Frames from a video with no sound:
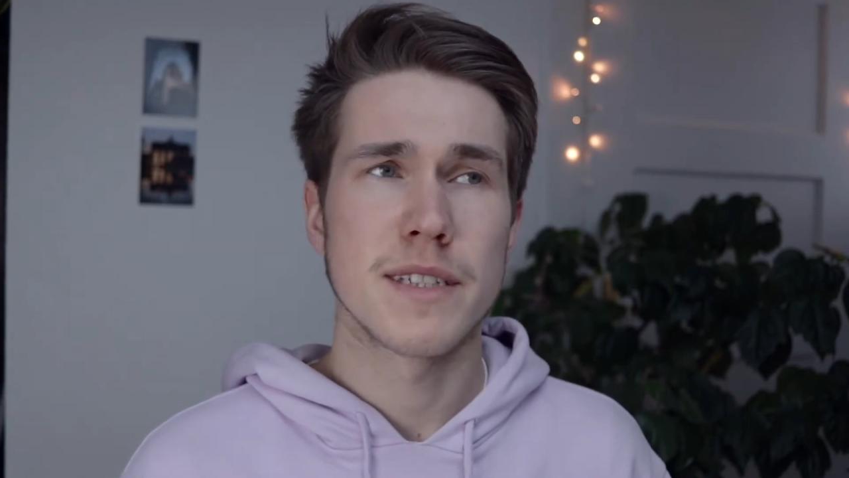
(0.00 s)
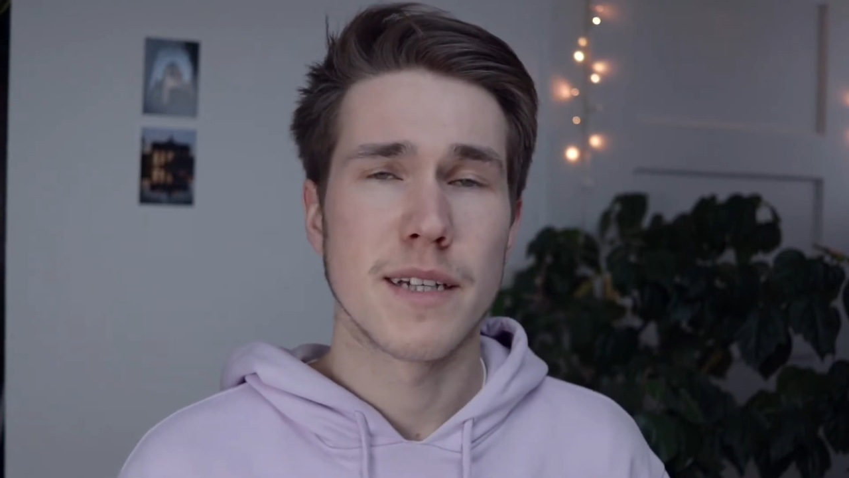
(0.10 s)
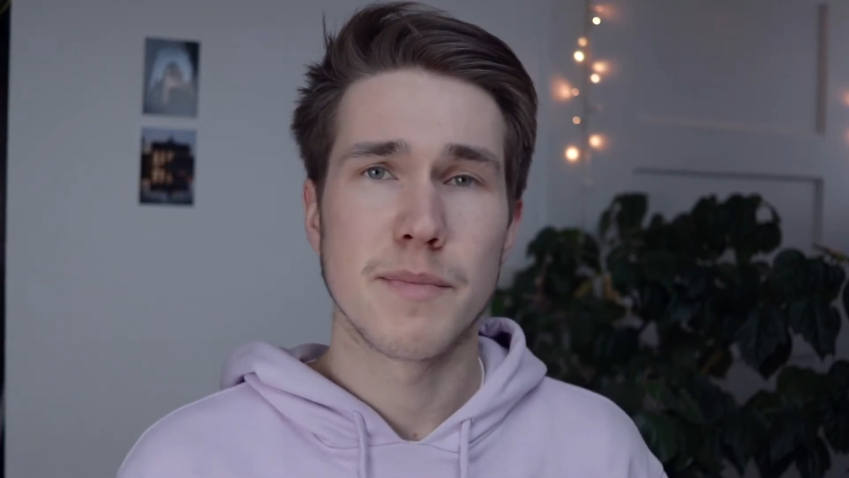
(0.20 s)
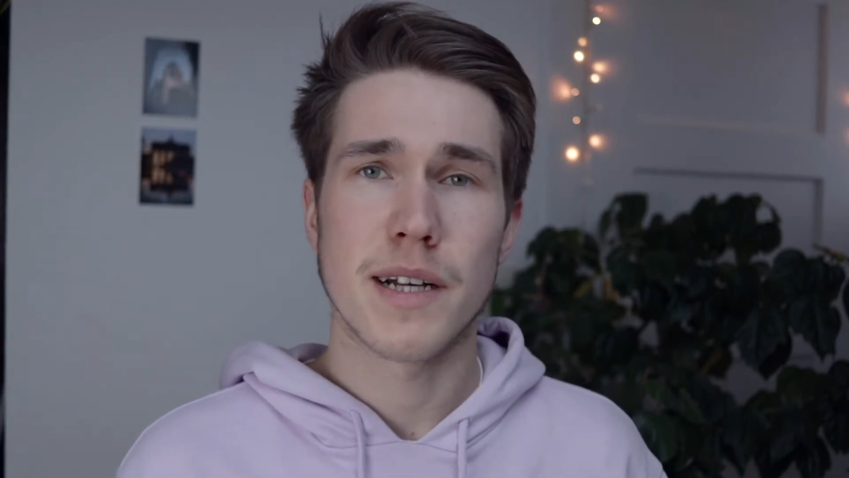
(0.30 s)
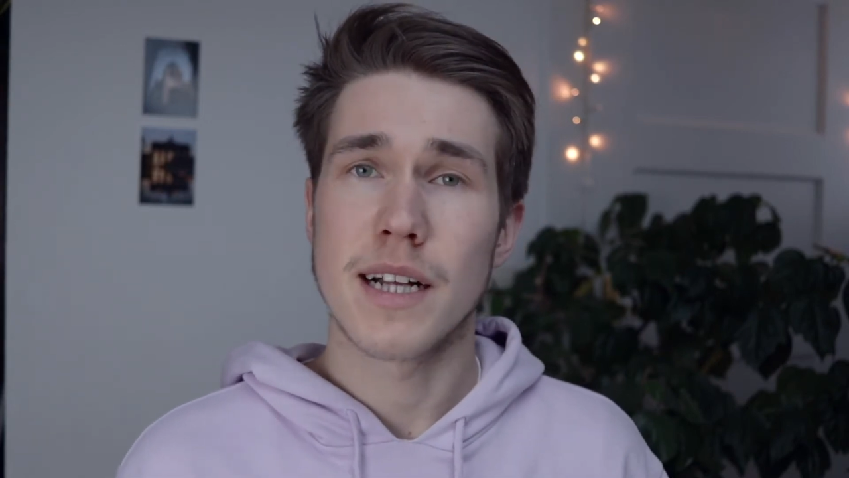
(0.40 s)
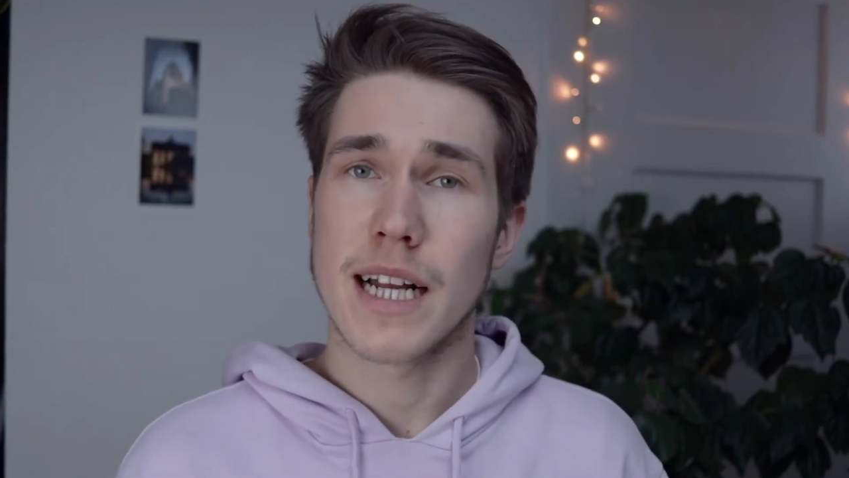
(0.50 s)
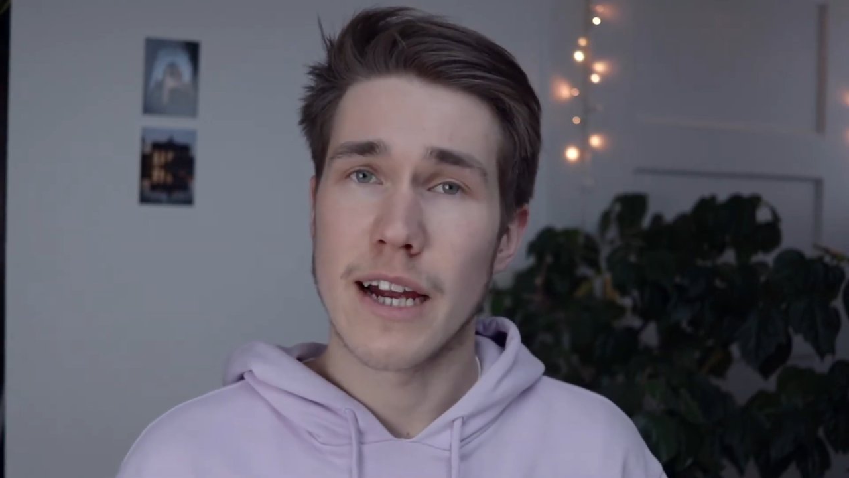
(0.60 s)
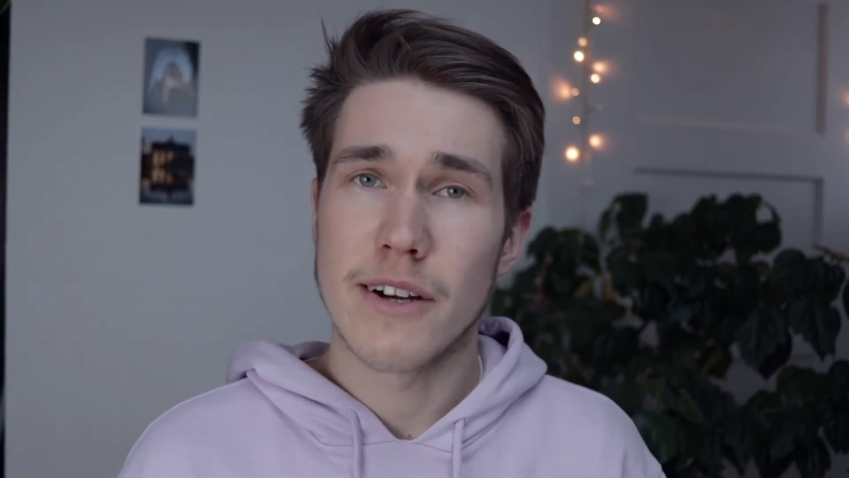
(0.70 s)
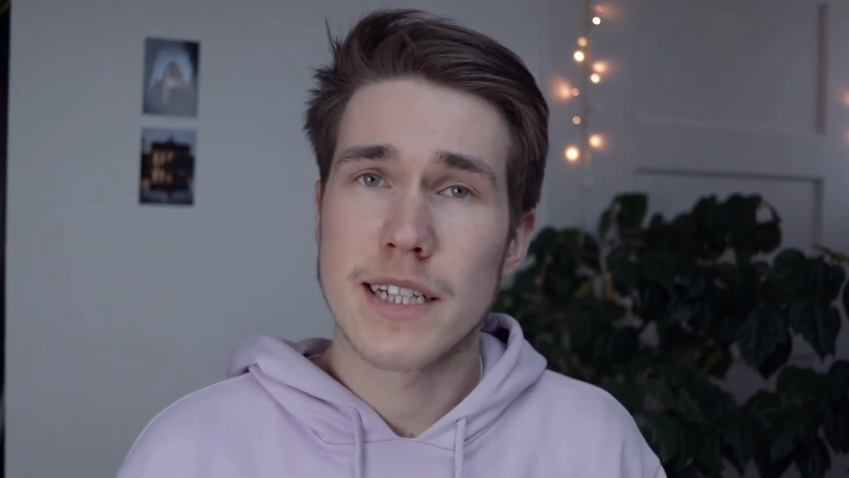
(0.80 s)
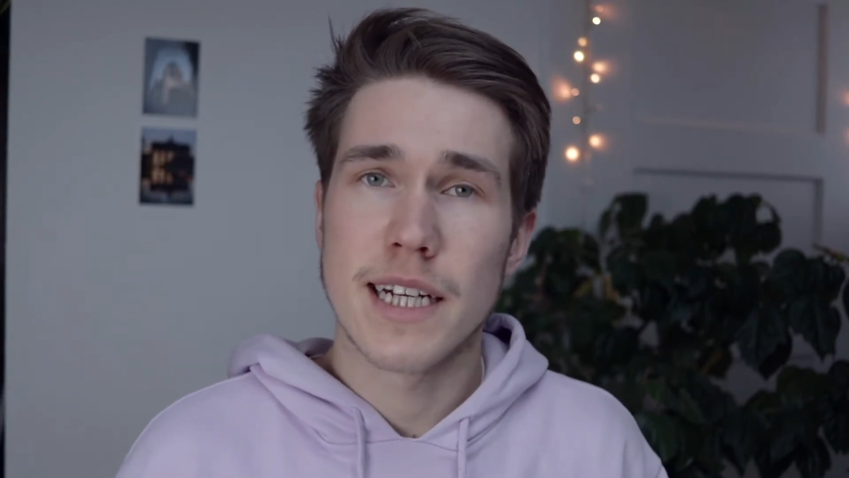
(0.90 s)
typical
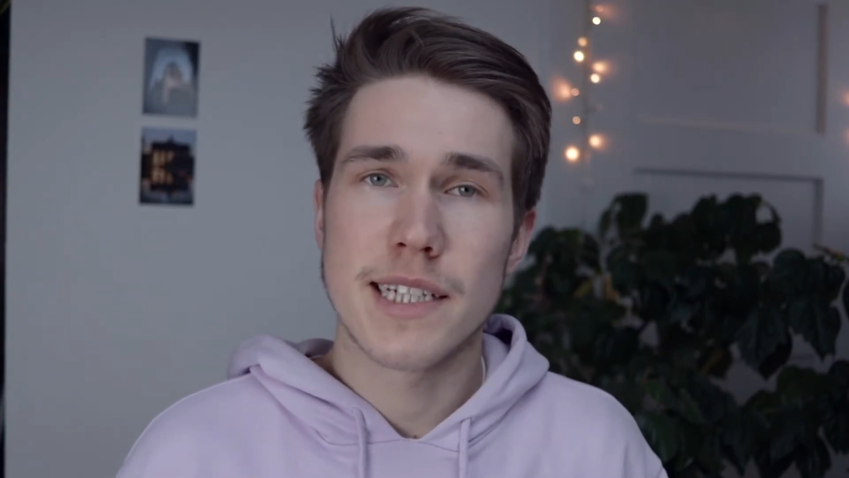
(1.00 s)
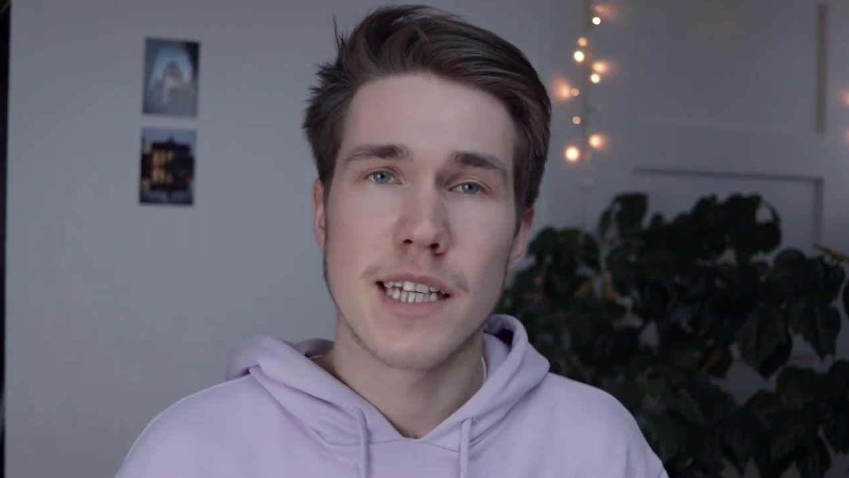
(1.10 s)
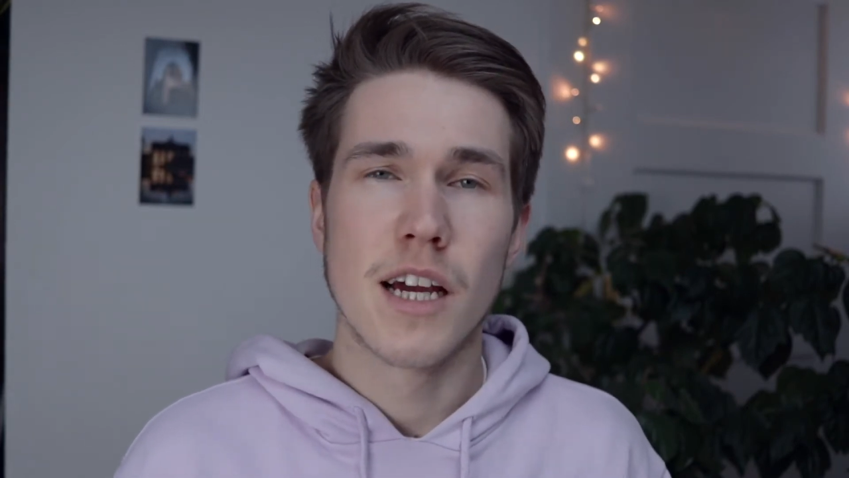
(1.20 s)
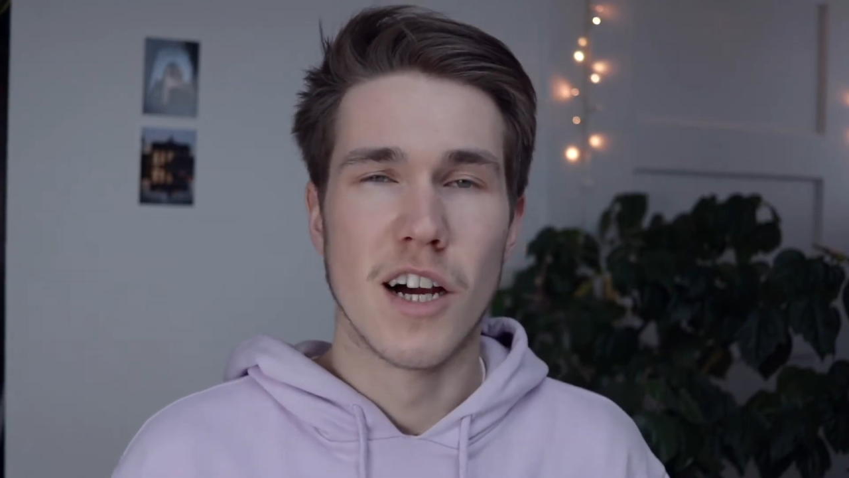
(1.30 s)
characters